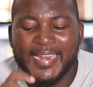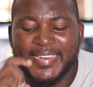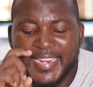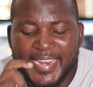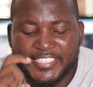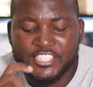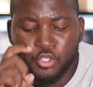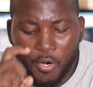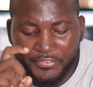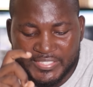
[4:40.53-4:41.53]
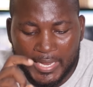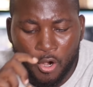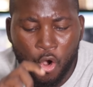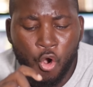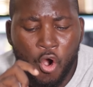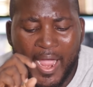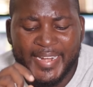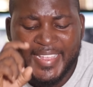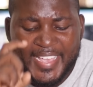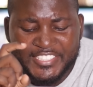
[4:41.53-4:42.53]
an election officer or
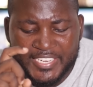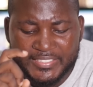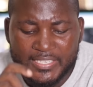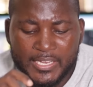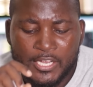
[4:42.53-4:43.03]
an agent